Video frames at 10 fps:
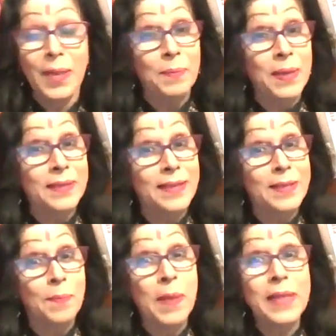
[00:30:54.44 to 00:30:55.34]
but it
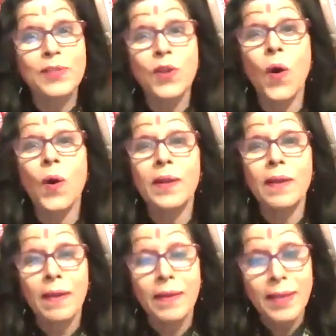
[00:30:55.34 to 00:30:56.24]
depends on
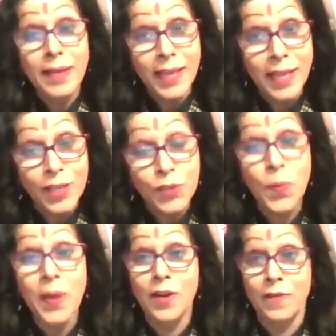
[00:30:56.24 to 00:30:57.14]
each
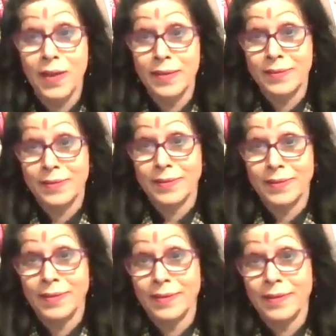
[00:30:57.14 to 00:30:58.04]
one of us
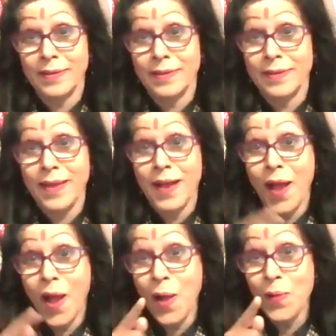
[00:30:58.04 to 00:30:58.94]

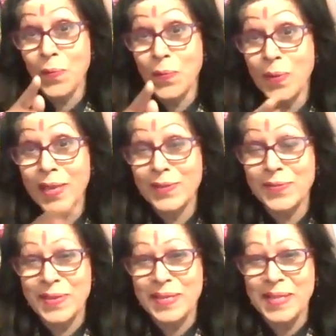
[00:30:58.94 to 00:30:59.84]
how we
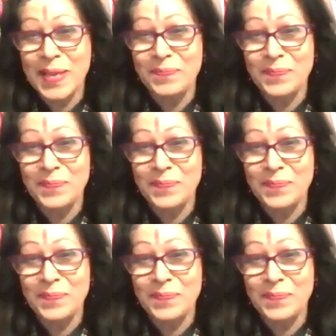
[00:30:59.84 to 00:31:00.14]
treat them.